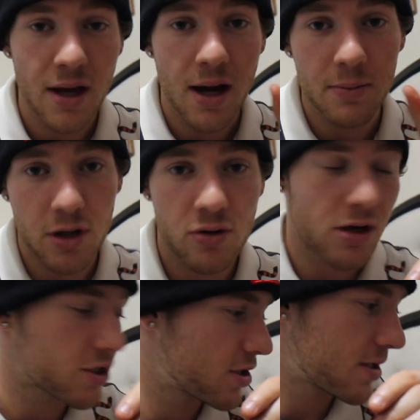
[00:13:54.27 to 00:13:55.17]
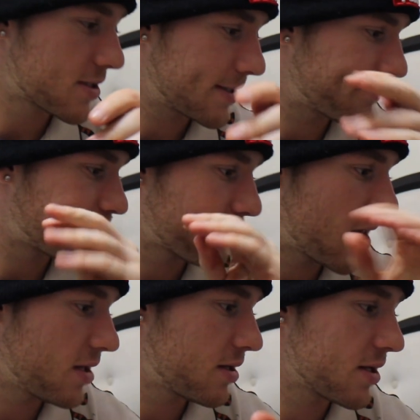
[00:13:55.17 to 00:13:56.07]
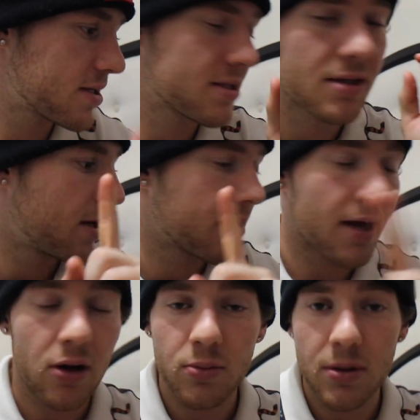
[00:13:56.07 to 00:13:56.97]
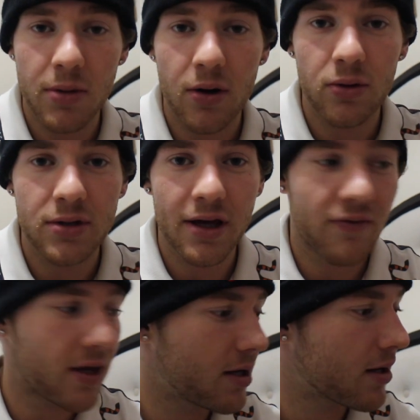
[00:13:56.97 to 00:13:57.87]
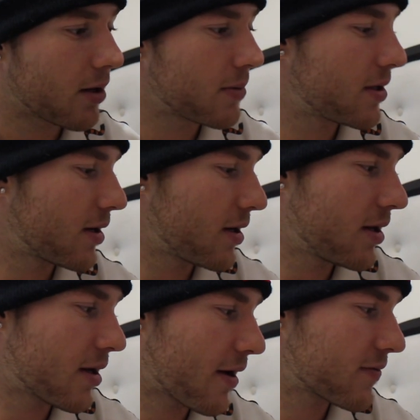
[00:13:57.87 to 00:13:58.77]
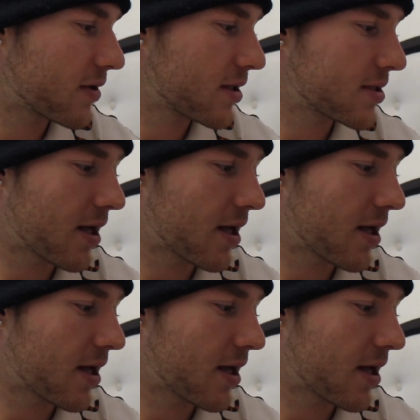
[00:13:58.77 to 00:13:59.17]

I'm gonna crush this, eat this. That will be my whole day of eating. I'll be done eating after this.